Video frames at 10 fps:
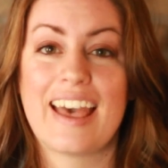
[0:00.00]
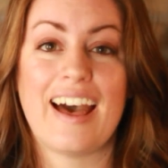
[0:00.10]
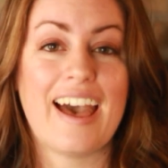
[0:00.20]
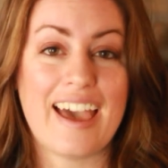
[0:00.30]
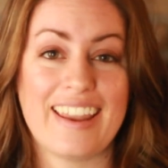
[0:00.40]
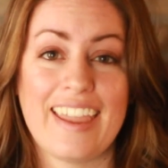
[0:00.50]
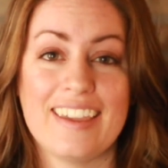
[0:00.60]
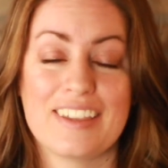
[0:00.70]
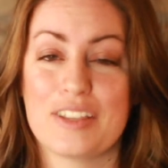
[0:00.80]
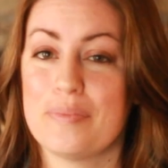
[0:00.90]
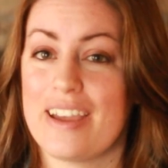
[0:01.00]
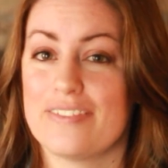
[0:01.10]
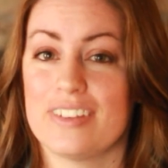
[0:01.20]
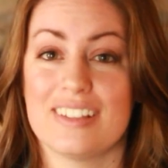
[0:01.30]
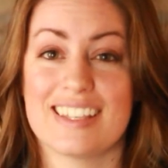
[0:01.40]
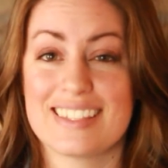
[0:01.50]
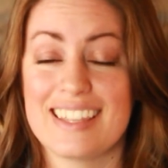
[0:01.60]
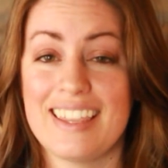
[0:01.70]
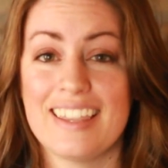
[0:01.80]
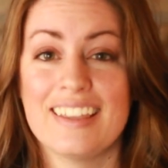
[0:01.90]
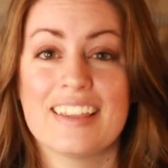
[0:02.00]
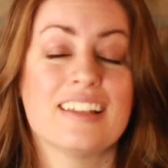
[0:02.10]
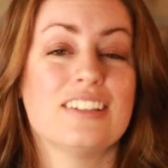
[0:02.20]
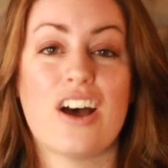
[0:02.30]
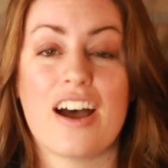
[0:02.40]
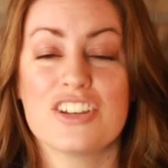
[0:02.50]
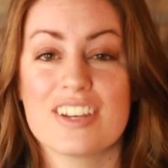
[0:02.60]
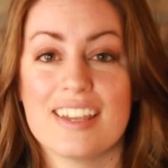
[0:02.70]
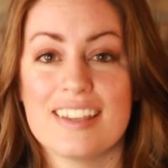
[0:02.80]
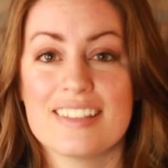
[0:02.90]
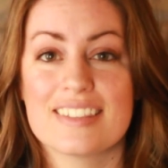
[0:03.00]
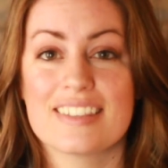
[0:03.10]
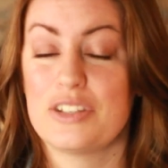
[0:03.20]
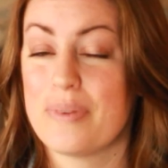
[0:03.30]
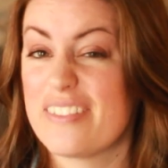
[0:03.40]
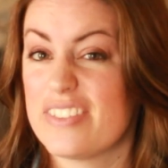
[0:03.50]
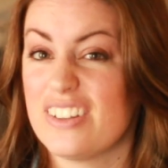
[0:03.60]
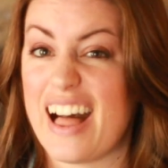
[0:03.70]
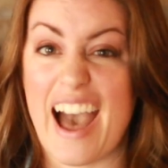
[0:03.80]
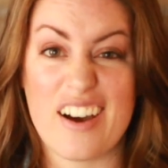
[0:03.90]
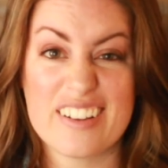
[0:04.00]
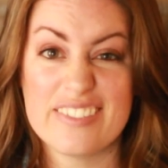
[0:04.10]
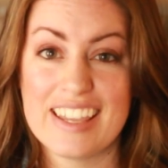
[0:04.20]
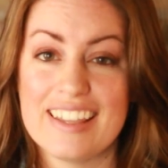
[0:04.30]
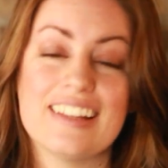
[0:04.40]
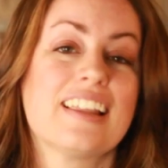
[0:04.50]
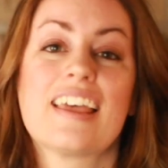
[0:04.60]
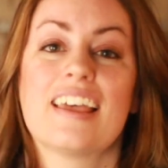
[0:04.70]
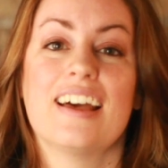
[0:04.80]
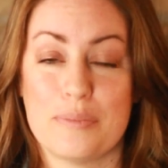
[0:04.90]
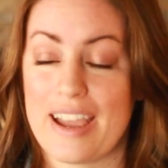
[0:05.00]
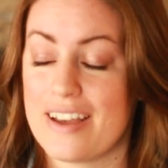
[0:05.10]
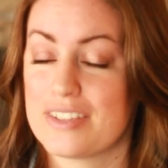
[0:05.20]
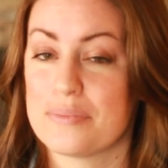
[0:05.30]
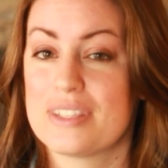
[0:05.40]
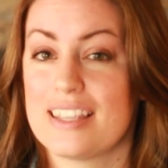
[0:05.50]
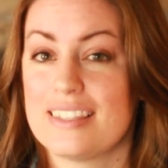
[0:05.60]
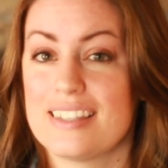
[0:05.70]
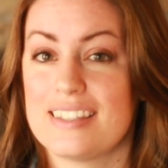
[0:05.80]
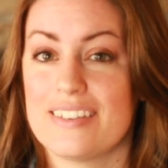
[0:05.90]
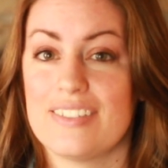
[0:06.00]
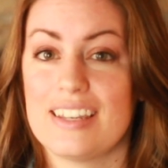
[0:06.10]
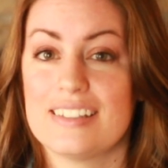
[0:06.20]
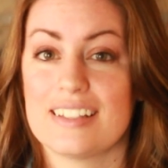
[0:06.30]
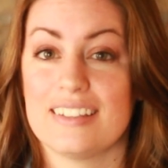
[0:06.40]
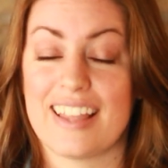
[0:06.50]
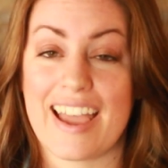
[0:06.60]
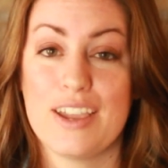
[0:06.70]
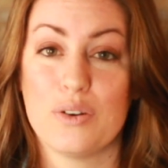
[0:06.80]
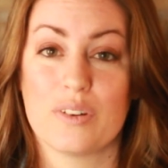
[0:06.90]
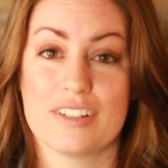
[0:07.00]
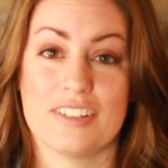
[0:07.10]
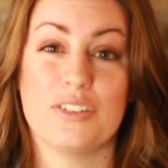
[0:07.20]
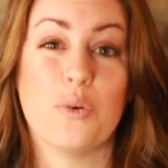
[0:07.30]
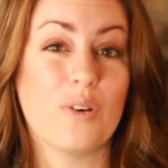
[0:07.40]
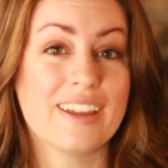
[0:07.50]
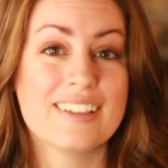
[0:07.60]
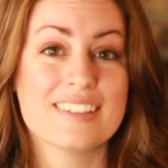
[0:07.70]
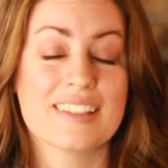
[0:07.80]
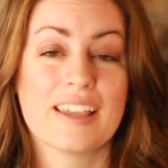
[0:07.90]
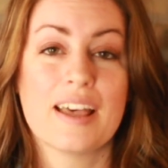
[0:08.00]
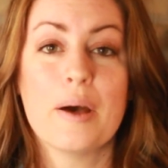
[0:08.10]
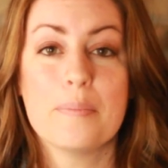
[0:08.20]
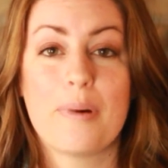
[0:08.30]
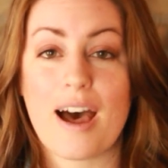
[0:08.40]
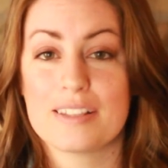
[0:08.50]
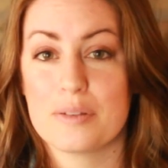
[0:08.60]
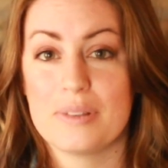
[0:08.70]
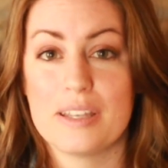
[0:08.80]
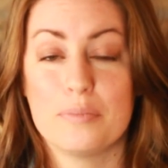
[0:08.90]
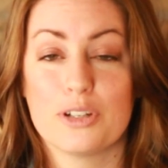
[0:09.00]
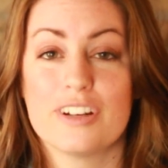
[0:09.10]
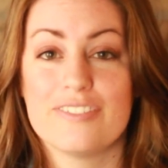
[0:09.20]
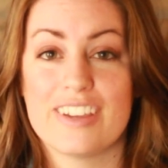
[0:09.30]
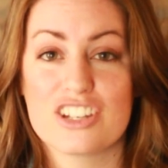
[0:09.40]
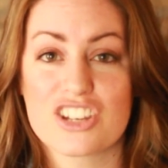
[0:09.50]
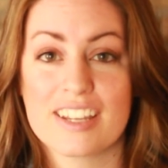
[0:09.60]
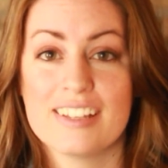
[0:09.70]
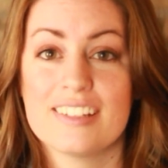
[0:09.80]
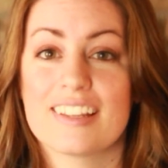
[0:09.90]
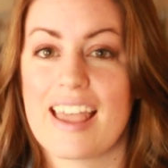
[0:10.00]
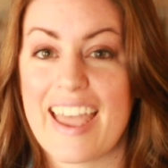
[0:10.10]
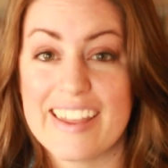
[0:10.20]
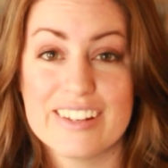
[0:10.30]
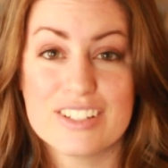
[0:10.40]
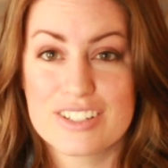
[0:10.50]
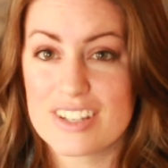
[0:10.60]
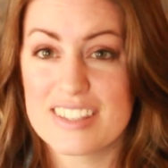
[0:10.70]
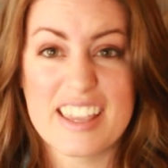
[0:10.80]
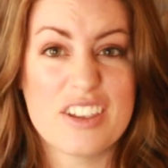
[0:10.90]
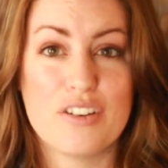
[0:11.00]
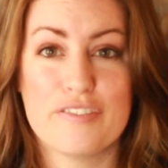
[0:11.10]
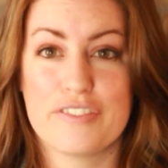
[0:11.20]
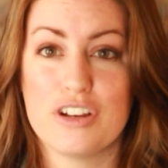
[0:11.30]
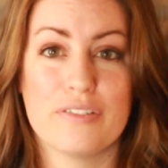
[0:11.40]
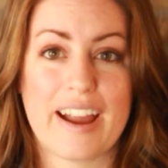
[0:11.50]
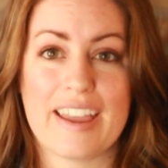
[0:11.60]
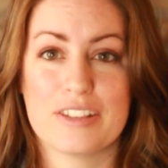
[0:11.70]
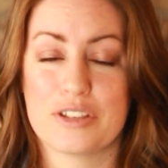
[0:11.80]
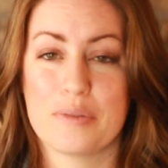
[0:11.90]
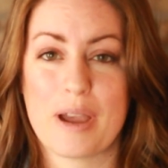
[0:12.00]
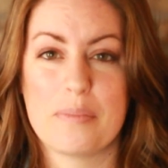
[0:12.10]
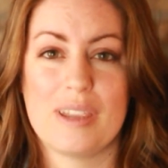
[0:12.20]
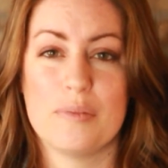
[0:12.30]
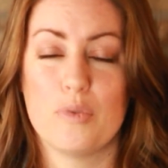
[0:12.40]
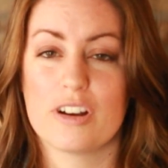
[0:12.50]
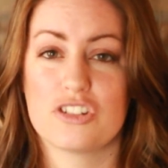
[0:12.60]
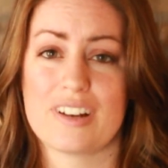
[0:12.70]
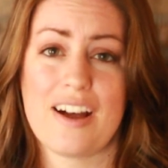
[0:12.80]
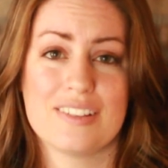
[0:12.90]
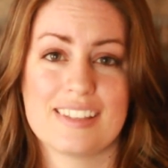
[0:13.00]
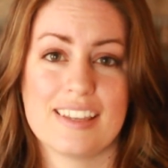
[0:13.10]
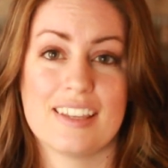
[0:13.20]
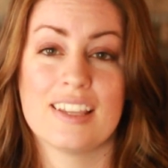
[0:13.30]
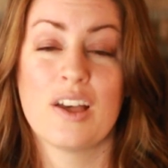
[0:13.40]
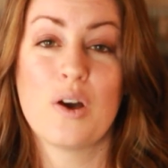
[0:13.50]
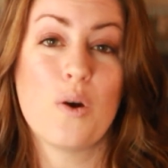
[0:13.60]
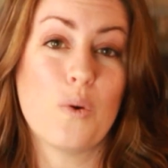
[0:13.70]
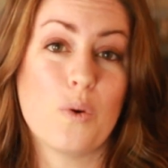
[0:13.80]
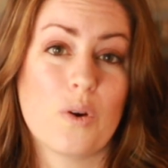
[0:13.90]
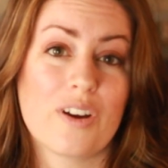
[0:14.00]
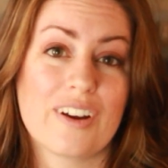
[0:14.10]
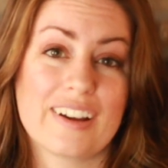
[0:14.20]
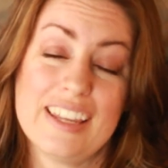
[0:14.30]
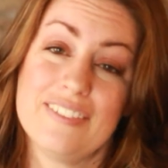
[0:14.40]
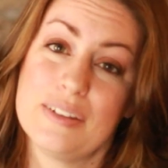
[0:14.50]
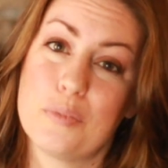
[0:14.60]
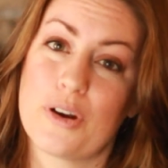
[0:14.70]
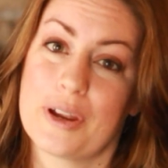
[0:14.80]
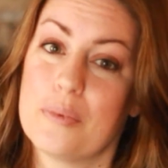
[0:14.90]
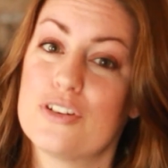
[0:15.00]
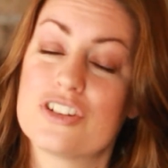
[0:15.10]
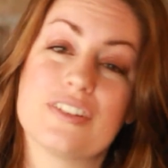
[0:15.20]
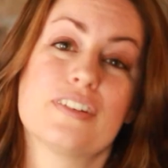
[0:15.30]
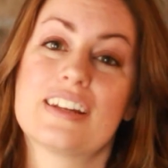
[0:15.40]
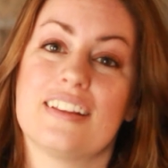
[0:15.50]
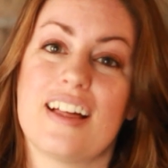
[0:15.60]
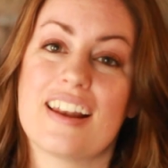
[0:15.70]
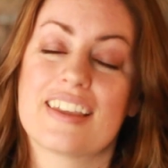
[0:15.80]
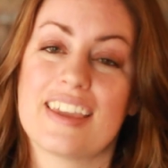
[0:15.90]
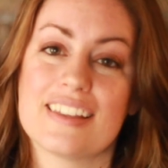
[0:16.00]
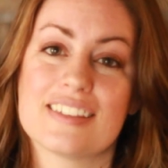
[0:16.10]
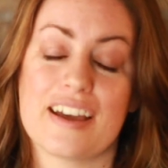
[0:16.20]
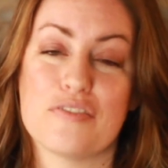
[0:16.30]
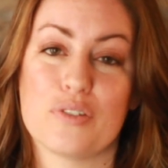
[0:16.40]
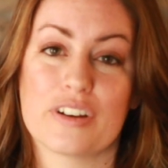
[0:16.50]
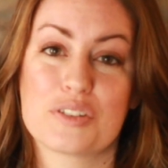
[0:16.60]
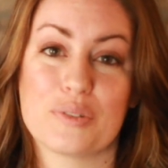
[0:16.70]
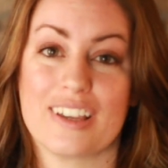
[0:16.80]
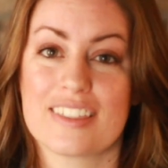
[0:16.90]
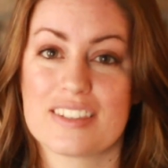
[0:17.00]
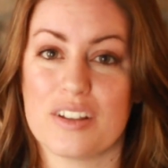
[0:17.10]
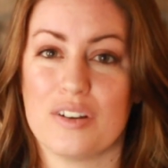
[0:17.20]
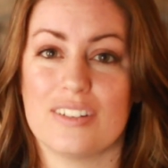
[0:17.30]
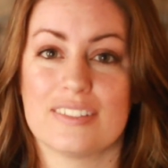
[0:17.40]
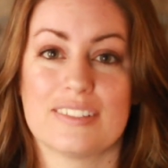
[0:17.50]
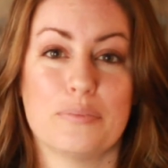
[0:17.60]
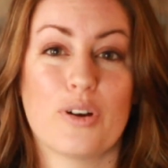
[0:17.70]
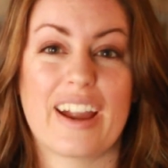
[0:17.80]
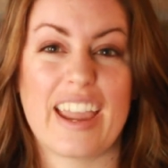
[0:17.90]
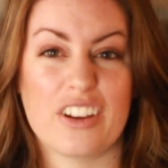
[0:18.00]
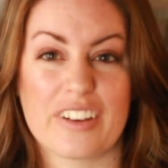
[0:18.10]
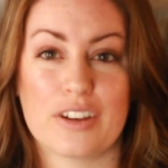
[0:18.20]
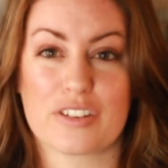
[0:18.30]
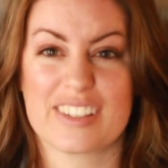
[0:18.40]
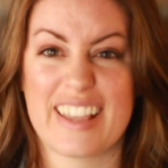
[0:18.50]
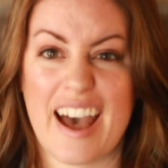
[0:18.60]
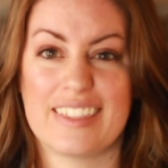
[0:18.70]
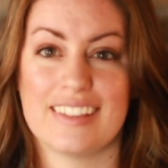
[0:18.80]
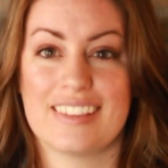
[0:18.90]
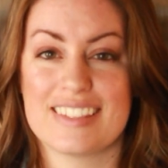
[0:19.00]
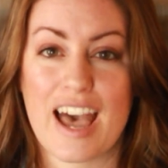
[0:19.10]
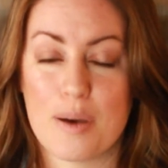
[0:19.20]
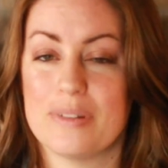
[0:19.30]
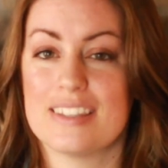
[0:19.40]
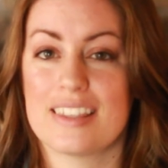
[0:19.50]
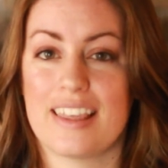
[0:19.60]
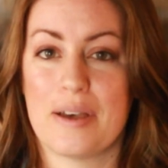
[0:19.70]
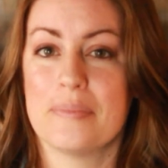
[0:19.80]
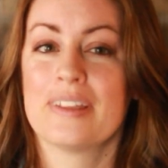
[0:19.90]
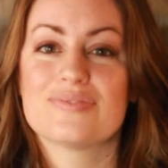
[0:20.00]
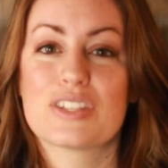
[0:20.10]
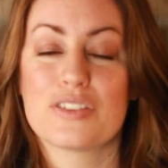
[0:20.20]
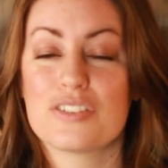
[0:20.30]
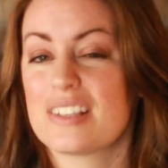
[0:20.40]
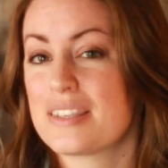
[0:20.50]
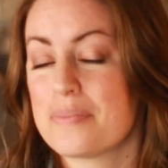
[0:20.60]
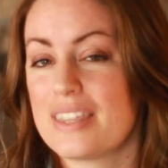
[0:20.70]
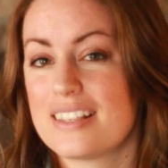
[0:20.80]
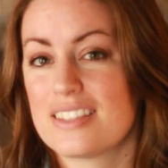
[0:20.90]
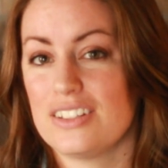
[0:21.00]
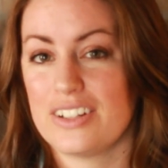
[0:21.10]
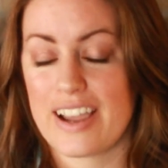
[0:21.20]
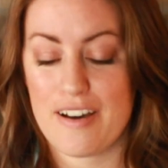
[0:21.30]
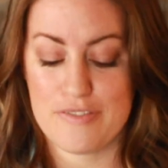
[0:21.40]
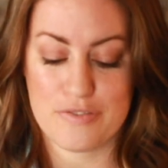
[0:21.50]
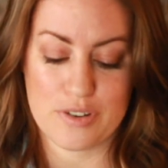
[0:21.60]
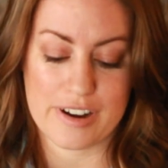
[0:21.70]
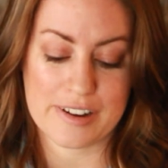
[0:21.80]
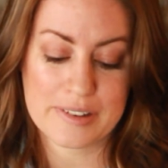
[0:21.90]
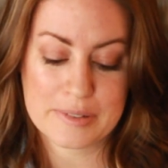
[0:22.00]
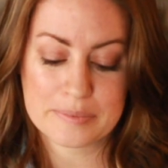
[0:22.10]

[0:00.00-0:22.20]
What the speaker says: a headache, you might feel dizzy, nauseous, you might feel out of it, you might have some sensitivity to light or to noise, possibly blurred vision, and just that you don't feel right. So you might be more drowsy or even more emotional in a lot of kids that I've worked with, so more angry or sad that this happened to them. So those are some things to look out for.